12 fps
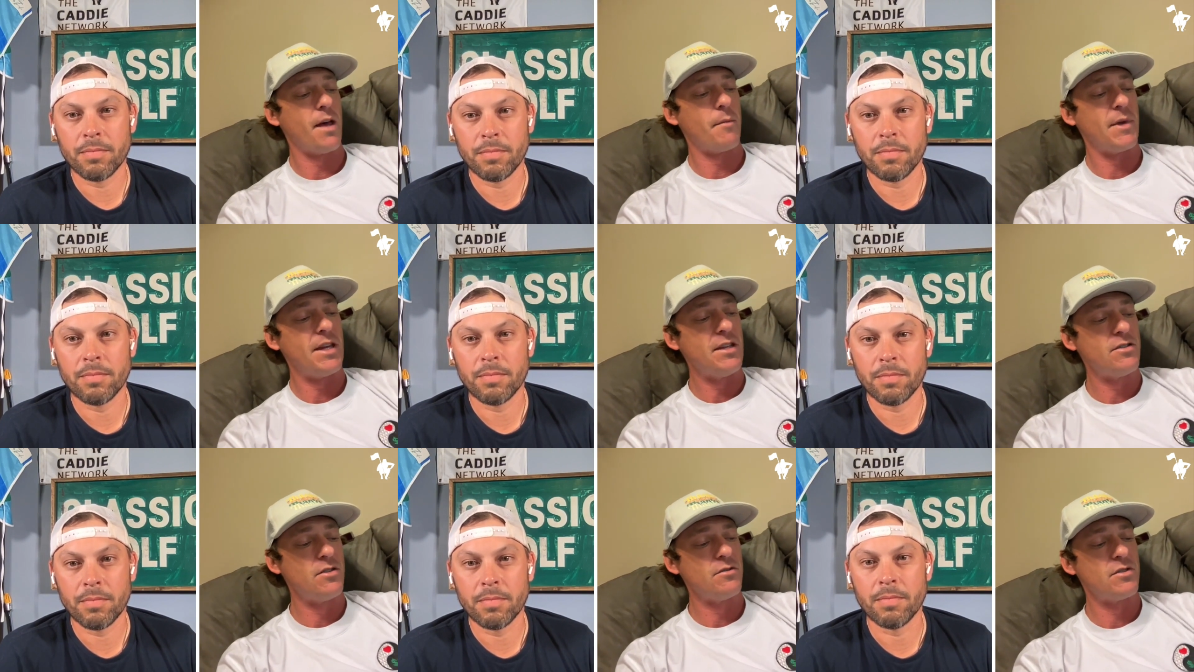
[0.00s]
Speaker 1: I mean,
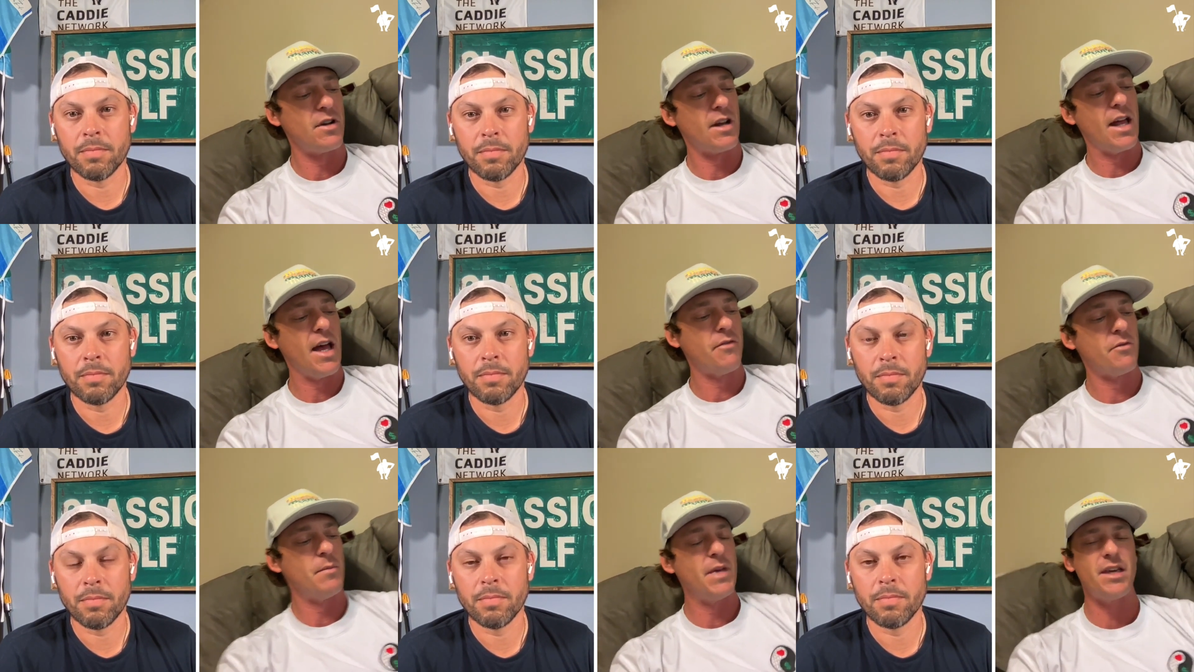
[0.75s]
these dudes are getting half
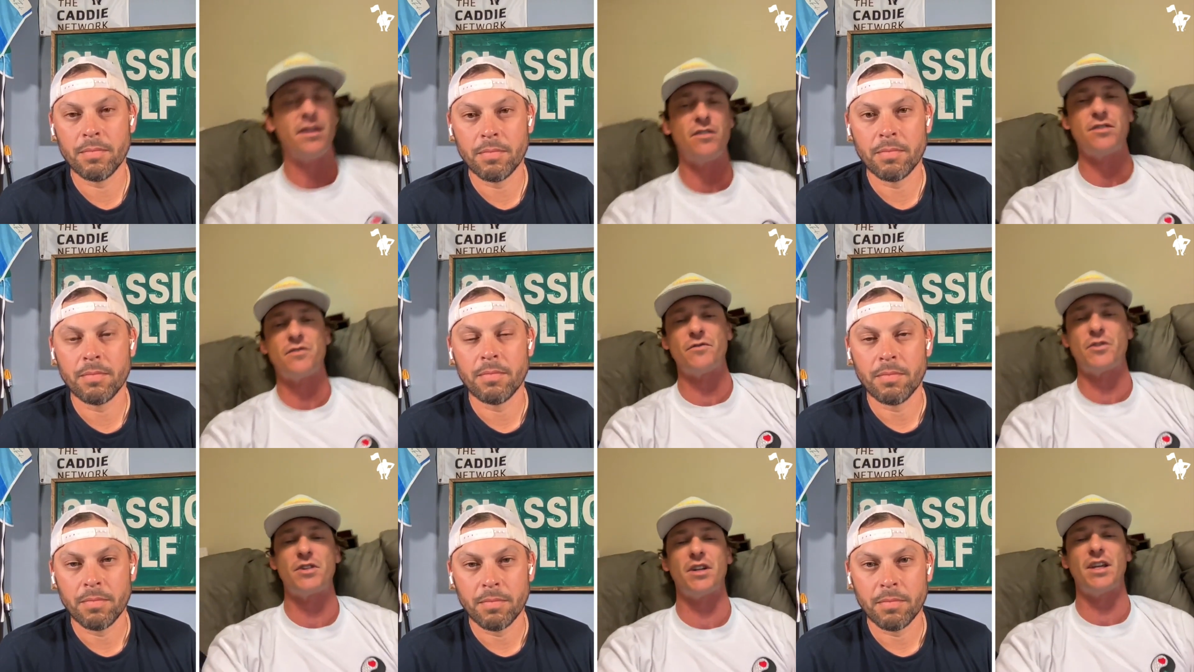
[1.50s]
a million just for
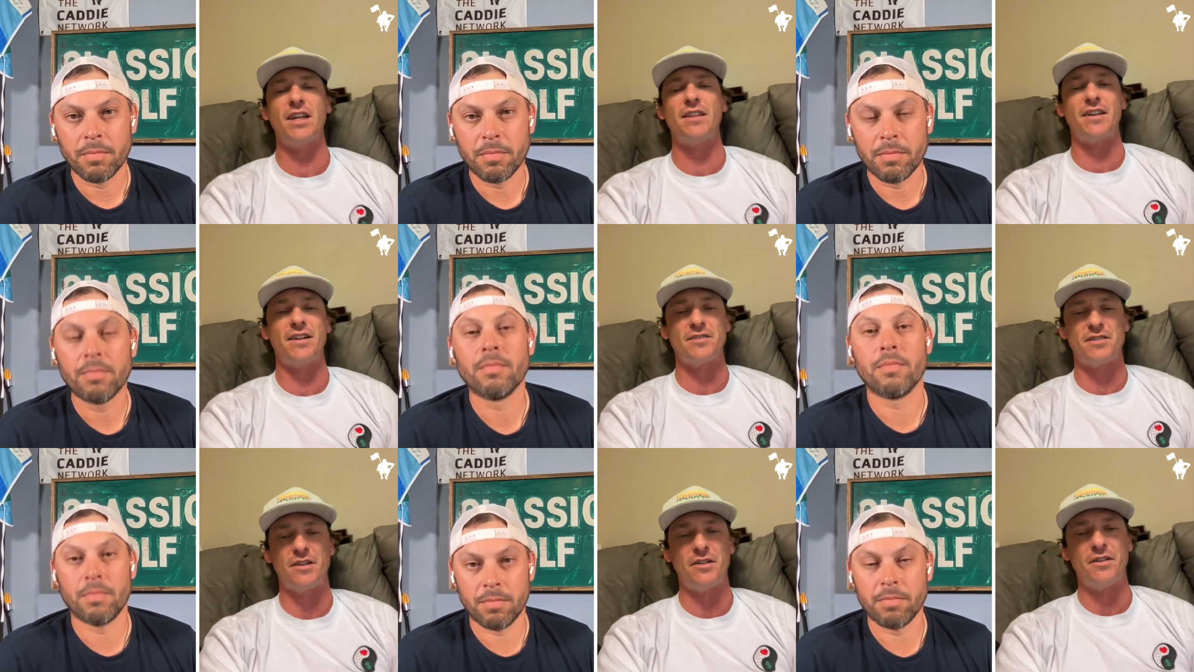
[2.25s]
getting there.
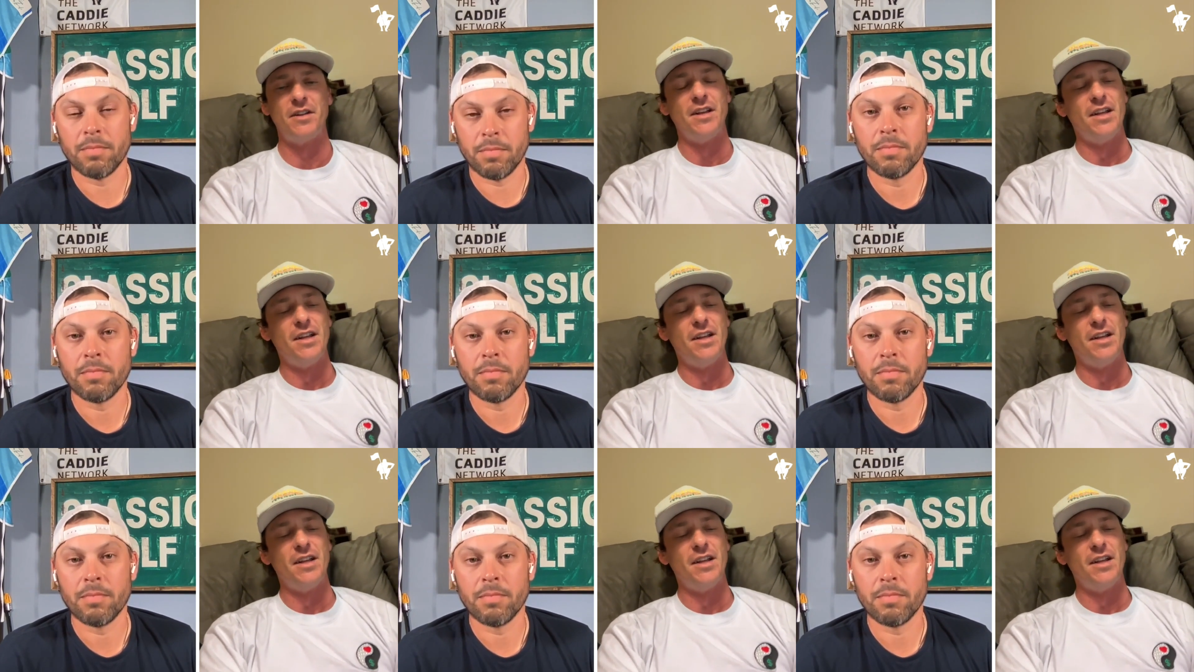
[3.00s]
So,